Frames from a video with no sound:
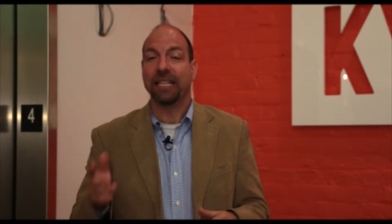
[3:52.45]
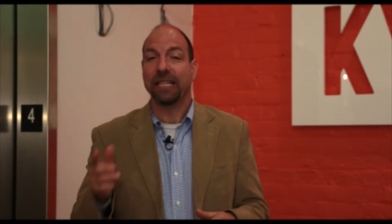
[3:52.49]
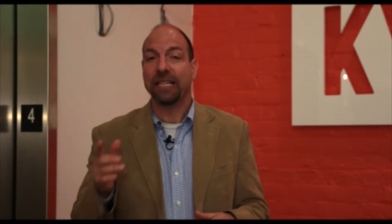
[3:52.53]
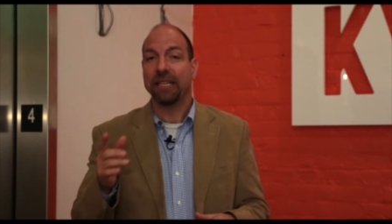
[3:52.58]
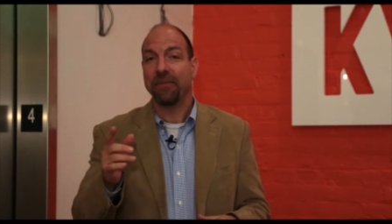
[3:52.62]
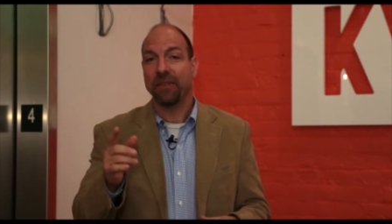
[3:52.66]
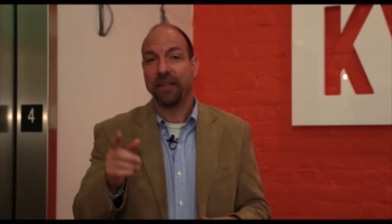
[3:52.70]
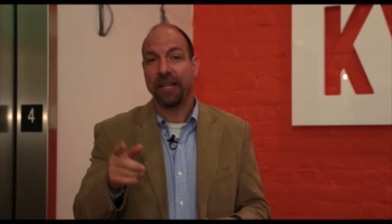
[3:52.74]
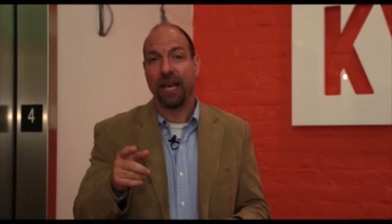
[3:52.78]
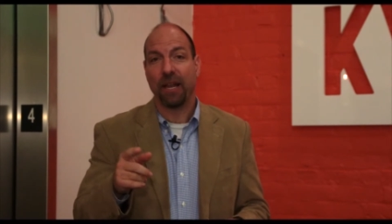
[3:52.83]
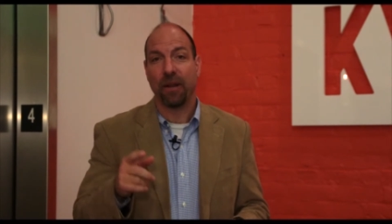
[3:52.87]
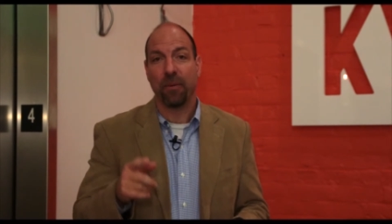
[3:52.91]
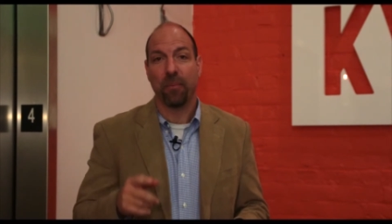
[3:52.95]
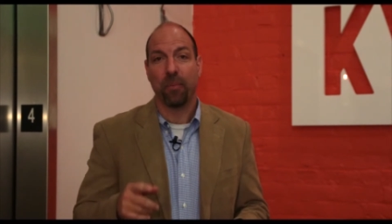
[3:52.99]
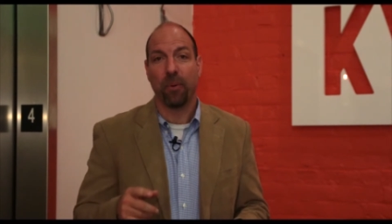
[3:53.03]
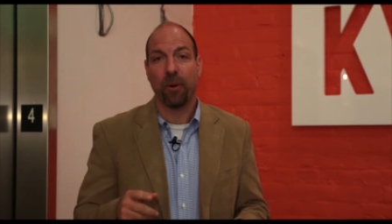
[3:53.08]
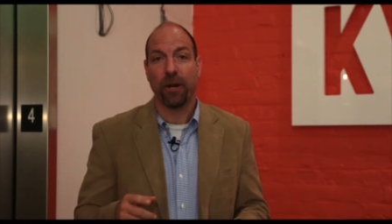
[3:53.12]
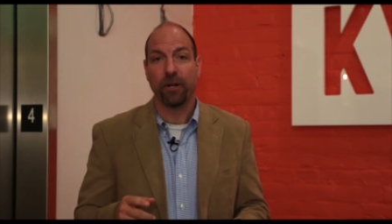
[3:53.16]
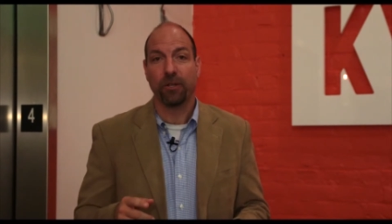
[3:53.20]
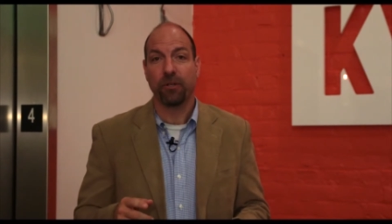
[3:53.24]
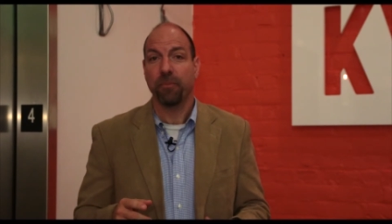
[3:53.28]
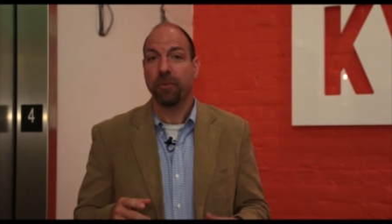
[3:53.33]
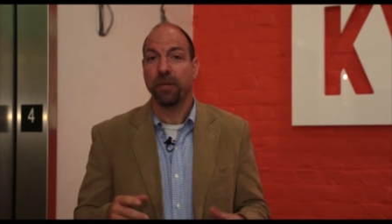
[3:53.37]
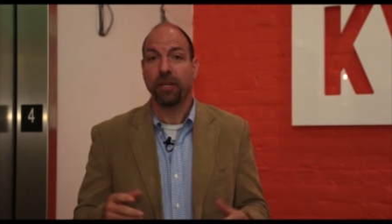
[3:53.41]
to leaving that
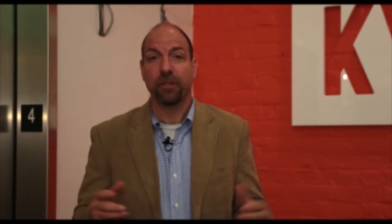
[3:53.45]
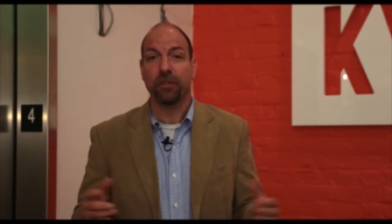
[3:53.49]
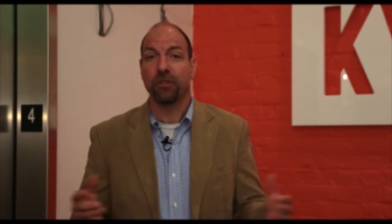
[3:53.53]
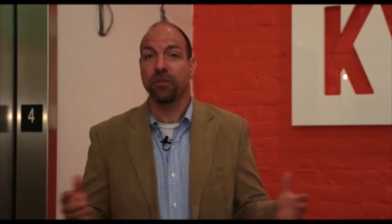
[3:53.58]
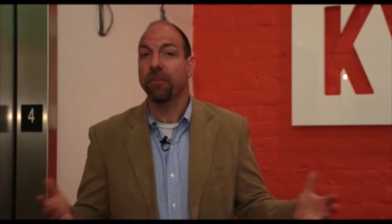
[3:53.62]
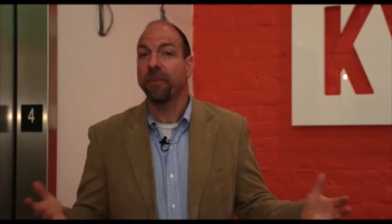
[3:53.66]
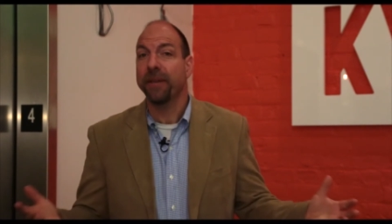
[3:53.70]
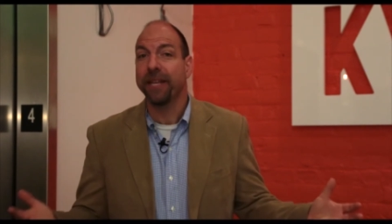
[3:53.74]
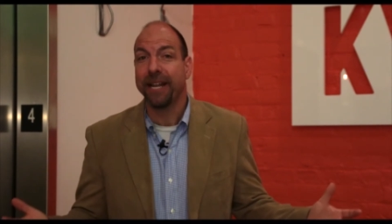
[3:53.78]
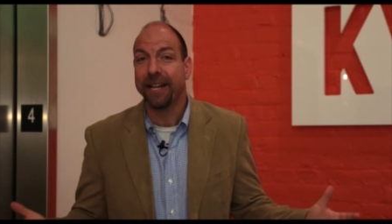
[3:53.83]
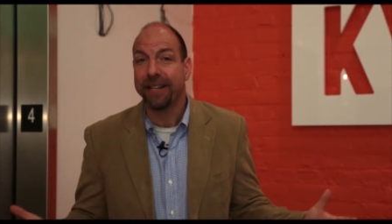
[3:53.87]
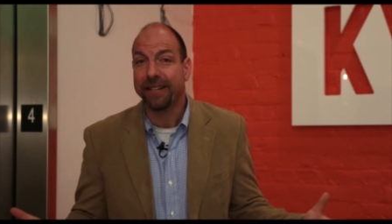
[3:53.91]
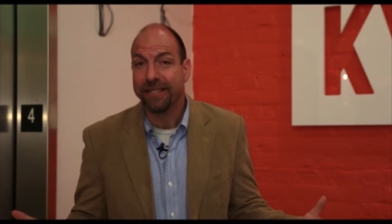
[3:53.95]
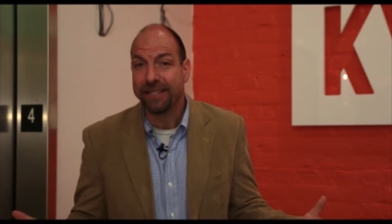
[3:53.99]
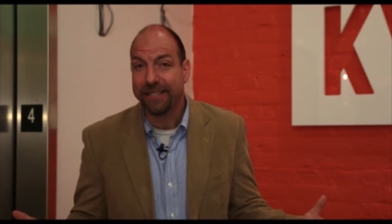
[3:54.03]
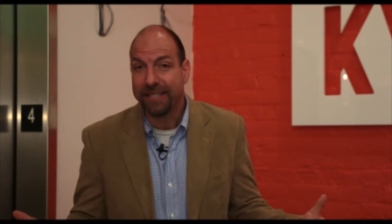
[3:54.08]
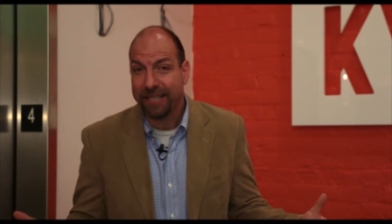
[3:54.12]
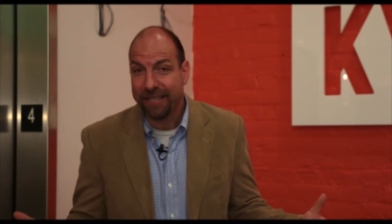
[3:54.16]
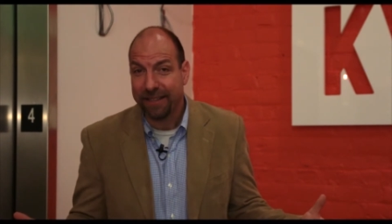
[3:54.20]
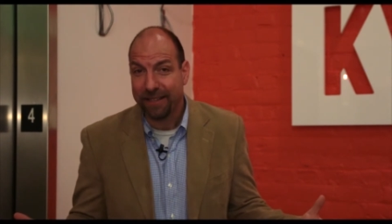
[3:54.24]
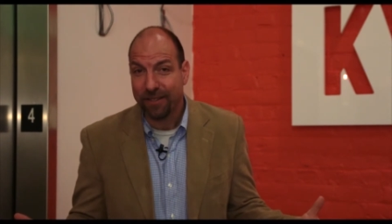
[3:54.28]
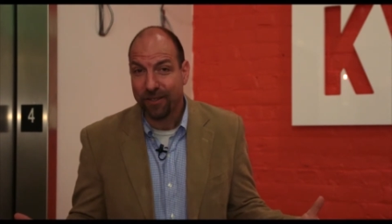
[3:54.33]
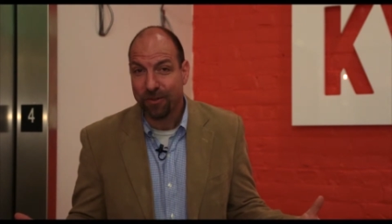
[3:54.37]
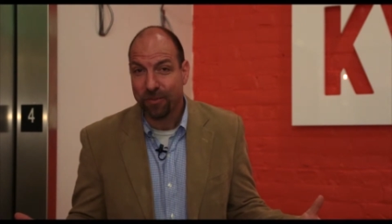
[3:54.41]
impression because you may not
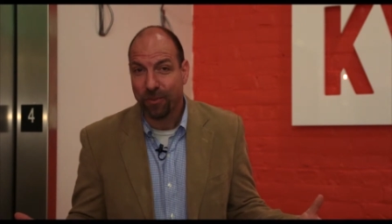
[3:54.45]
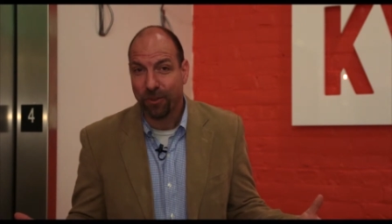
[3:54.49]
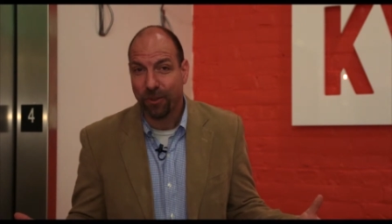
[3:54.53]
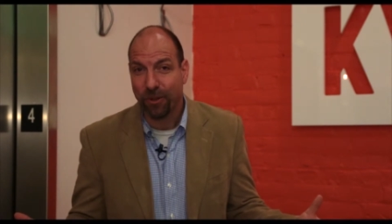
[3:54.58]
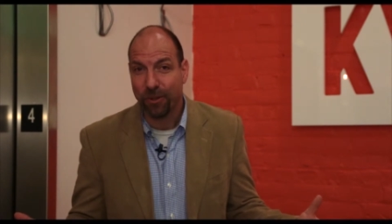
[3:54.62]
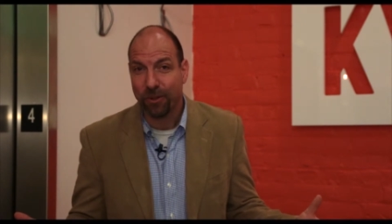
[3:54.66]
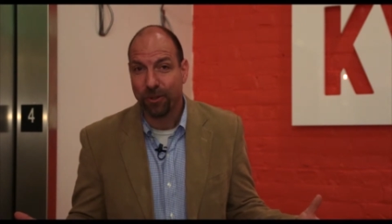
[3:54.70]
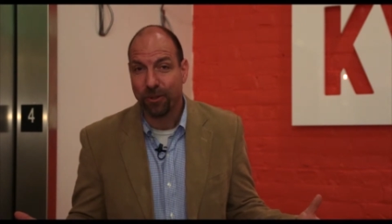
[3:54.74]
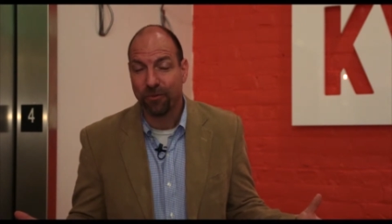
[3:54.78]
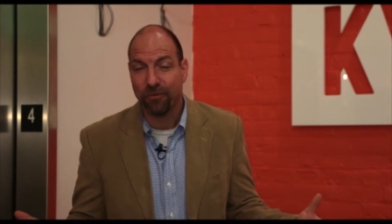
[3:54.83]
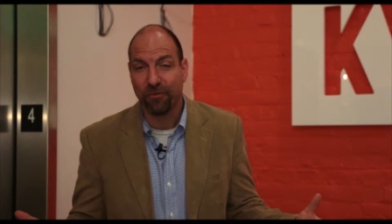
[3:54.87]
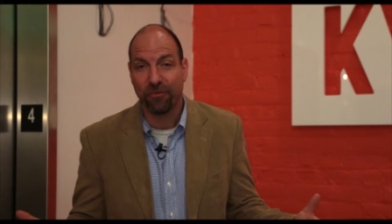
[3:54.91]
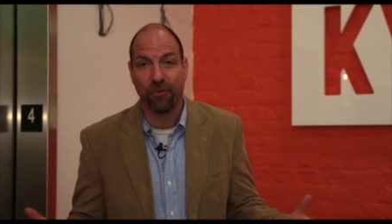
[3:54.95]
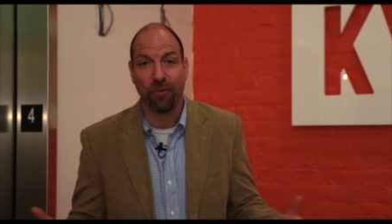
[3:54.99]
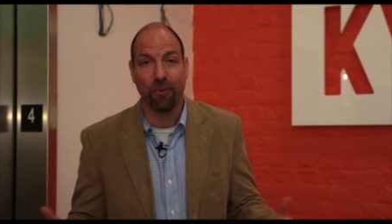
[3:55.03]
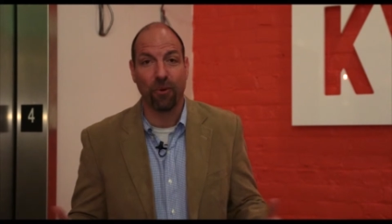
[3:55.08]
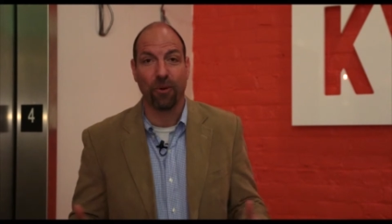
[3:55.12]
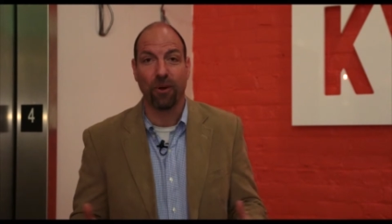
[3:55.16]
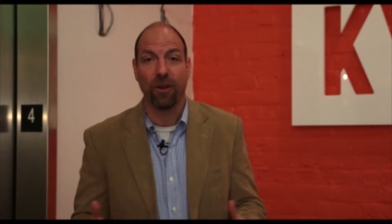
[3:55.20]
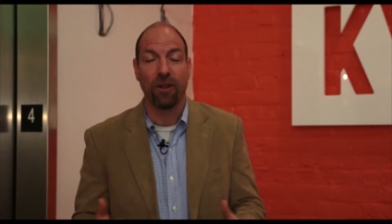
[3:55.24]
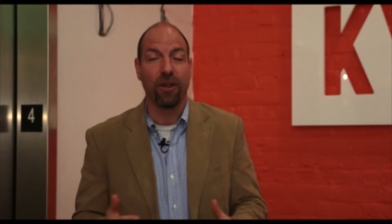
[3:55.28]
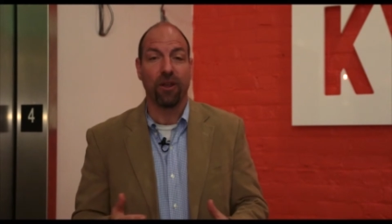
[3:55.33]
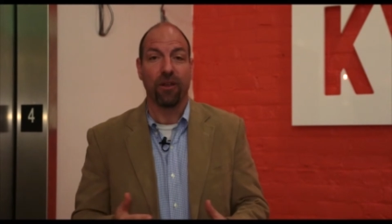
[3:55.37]
see this person for,